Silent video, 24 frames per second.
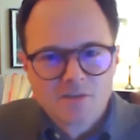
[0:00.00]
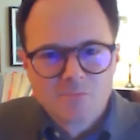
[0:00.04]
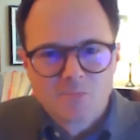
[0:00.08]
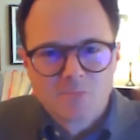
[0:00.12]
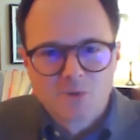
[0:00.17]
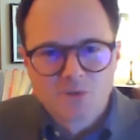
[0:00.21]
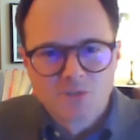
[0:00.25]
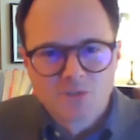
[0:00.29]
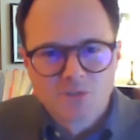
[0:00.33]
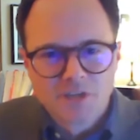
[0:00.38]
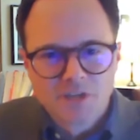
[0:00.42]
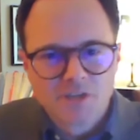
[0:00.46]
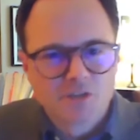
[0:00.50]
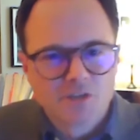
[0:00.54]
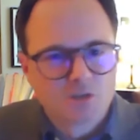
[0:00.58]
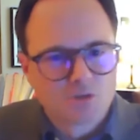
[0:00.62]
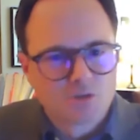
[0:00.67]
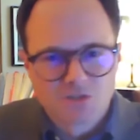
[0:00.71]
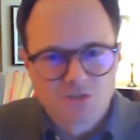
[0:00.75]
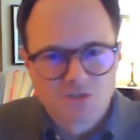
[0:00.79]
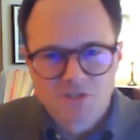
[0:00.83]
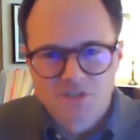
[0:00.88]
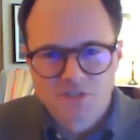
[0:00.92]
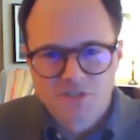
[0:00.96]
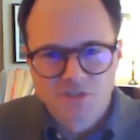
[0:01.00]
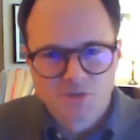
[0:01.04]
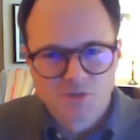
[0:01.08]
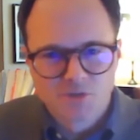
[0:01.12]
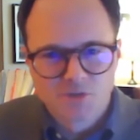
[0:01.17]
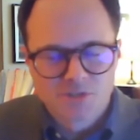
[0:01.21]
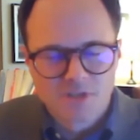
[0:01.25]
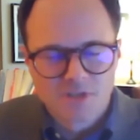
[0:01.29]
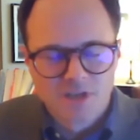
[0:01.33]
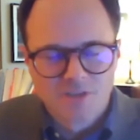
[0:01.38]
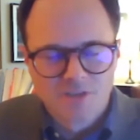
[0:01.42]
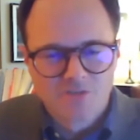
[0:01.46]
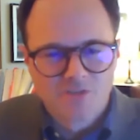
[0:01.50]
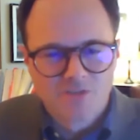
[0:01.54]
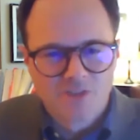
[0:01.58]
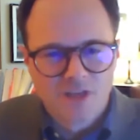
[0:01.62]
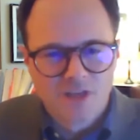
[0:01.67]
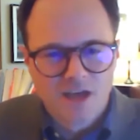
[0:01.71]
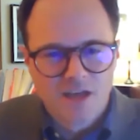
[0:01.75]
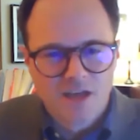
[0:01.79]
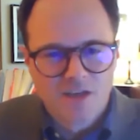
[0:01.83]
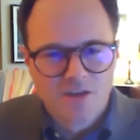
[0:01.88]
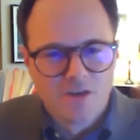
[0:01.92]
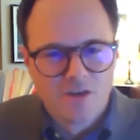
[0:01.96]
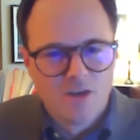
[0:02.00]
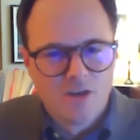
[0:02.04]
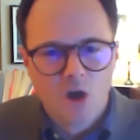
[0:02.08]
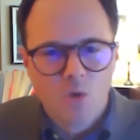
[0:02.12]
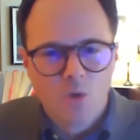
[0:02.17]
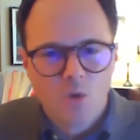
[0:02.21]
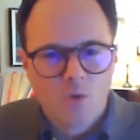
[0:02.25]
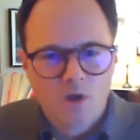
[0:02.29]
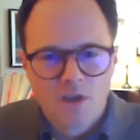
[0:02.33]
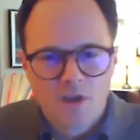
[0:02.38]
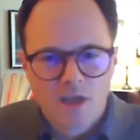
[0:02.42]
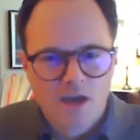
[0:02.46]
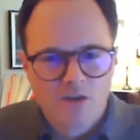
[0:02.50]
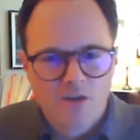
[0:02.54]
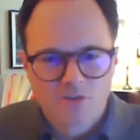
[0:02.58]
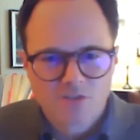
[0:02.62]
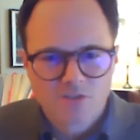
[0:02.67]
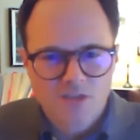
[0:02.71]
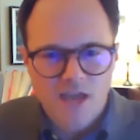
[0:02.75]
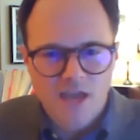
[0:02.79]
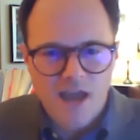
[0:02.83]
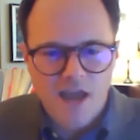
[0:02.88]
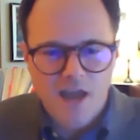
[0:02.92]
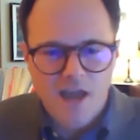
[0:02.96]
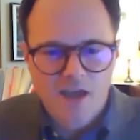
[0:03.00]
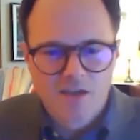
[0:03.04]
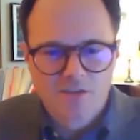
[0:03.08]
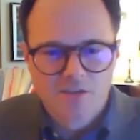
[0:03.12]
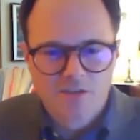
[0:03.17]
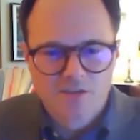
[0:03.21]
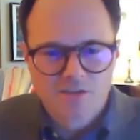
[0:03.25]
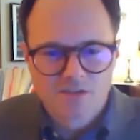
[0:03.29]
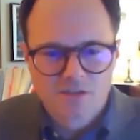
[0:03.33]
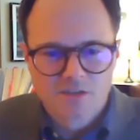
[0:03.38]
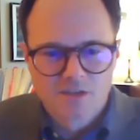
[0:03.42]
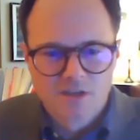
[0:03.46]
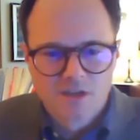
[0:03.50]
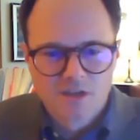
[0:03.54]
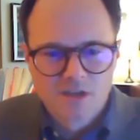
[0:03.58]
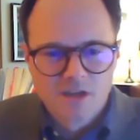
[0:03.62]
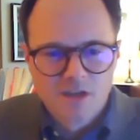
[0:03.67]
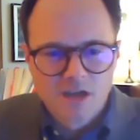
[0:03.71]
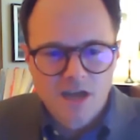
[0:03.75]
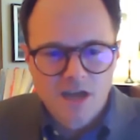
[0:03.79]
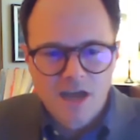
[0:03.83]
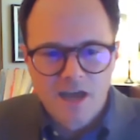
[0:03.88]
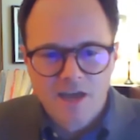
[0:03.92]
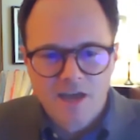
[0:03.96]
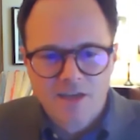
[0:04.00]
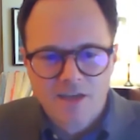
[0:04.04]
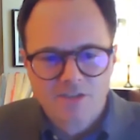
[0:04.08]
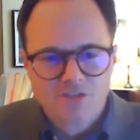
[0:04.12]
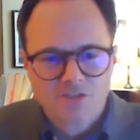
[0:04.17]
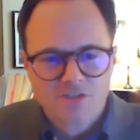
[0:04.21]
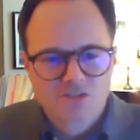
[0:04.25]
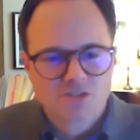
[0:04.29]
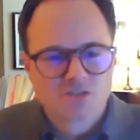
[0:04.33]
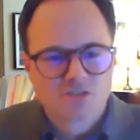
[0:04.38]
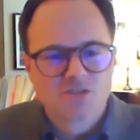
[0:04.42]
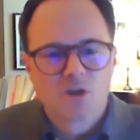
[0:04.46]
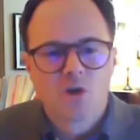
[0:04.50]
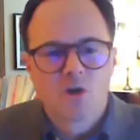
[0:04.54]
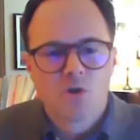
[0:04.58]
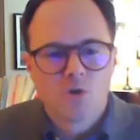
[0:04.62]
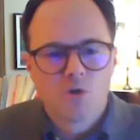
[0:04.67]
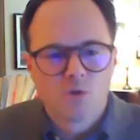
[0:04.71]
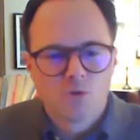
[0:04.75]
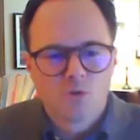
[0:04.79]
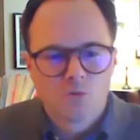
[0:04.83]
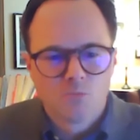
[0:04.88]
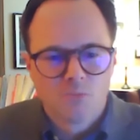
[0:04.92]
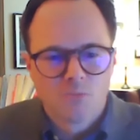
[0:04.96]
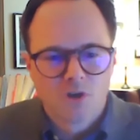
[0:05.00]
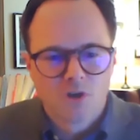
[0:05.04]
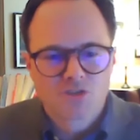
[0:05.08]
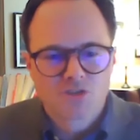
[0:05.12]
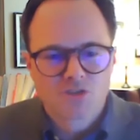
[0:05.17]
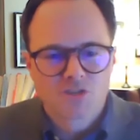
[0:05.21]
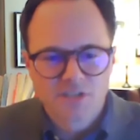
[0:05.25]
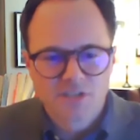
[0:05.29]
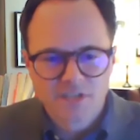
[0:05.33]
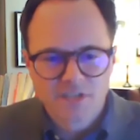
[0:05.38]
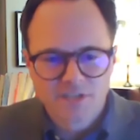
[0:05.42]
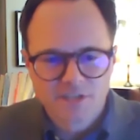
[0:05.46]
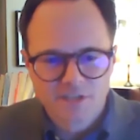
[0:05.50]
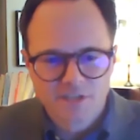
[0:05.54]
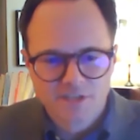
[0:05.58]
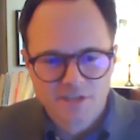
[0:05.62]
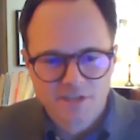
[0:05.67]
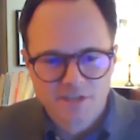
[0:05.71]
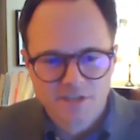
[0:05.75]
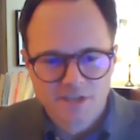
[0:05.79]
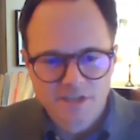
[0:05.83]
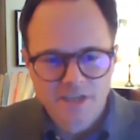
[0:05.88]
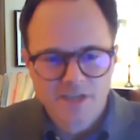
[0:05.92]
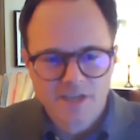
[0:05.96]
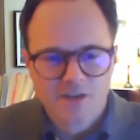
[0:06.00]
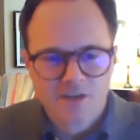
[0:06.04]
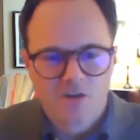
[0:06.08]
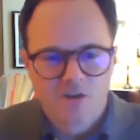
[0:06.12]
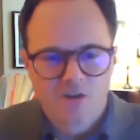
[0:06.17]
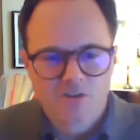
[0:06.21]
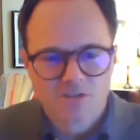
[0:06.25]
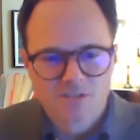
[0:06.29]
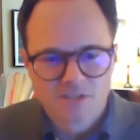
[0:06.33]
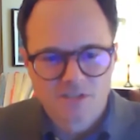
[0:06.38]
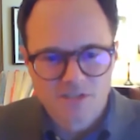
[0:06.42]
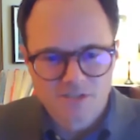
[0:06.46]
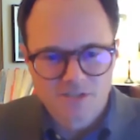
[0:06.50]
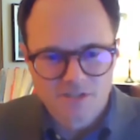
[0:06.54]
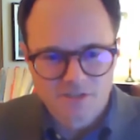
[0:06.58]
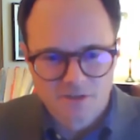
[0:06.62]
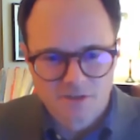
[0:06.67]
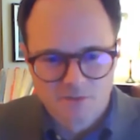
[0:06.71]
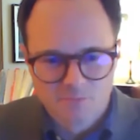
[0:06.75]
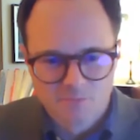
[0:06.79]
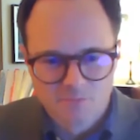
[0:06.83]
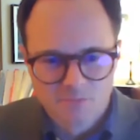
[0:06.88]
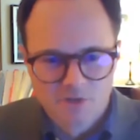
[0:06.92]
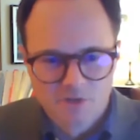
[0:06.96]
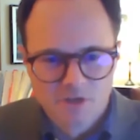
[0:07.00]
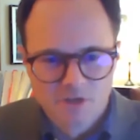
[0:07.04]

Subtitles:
particular skill set that no one else has and is so much needed in our system.